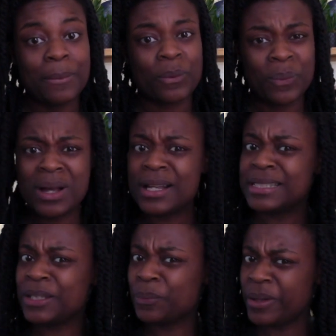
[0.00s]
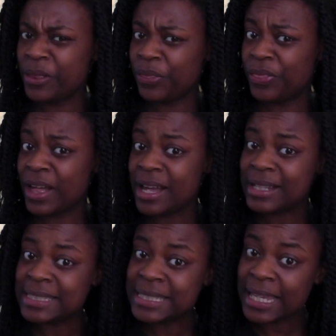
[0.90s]
Was it with
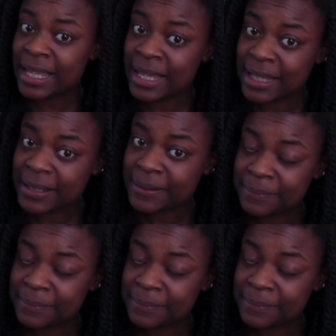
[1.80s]
a tick?